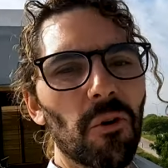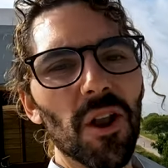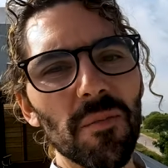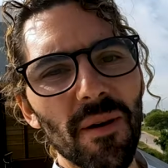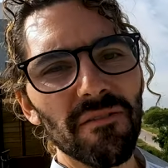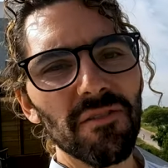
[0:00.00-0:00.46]

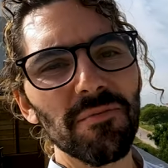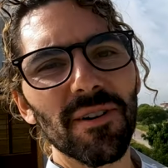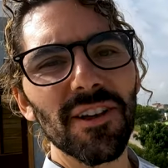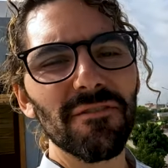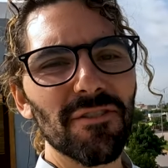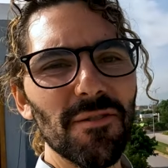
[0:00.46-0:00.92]
What up,
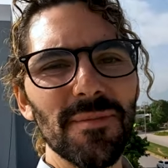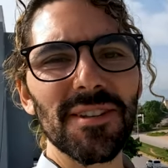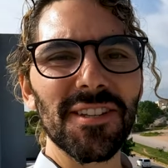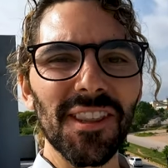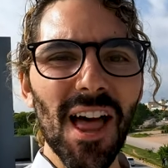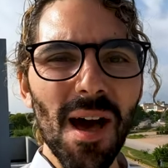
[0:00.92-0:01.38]
everybody from
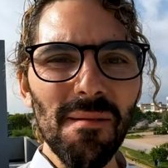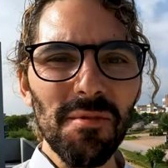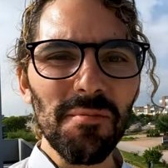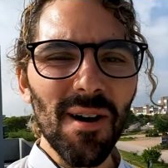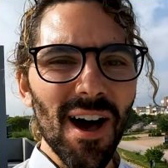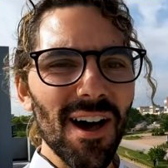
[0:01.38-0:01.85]

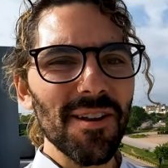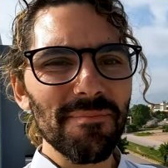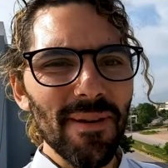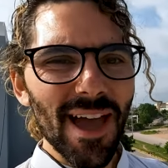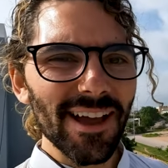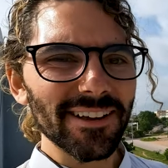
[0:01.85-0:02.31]

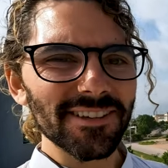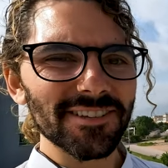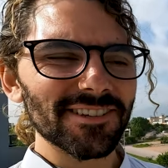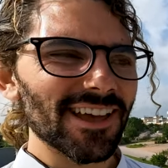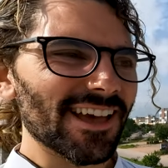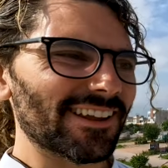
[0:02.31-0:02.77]
Islamabad,
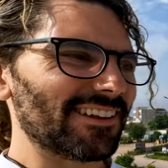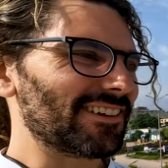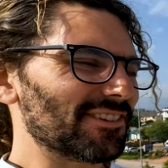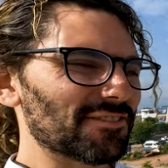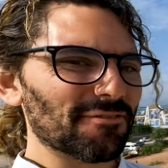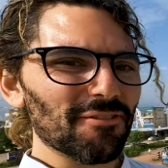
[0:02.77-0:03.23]
Pakistan.
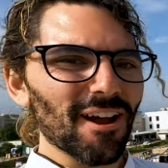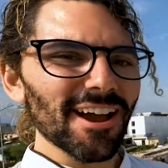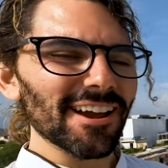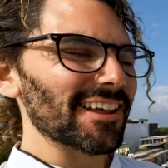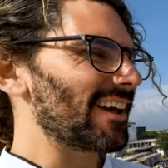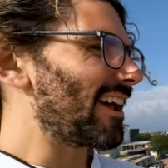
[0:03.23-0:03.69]
It is
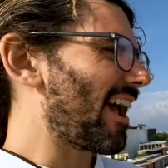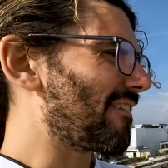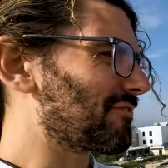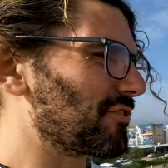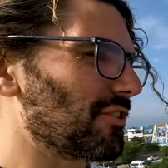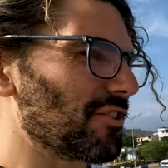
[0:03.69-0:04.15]
Friday
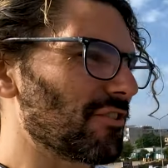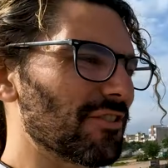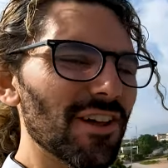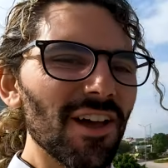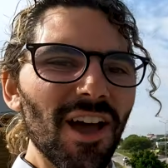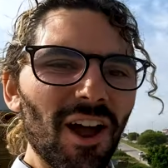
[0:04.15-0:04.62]

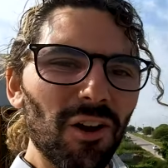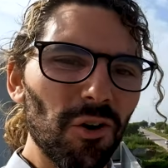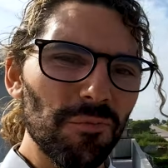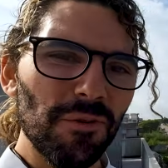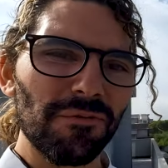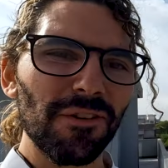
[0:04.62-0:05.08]
afternoon. I
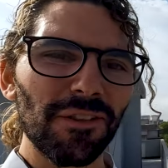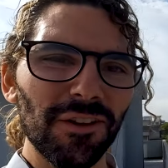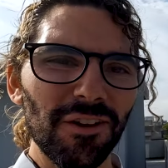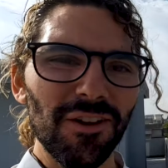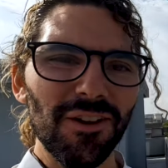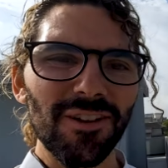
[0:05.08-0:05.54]
hope you're
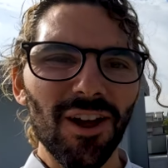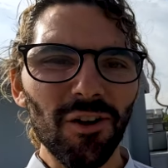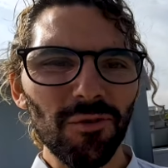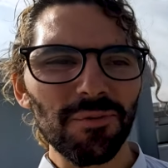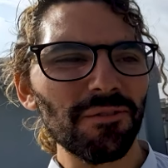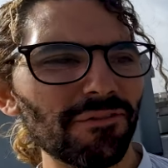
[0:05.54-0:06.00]
feeling good. I hope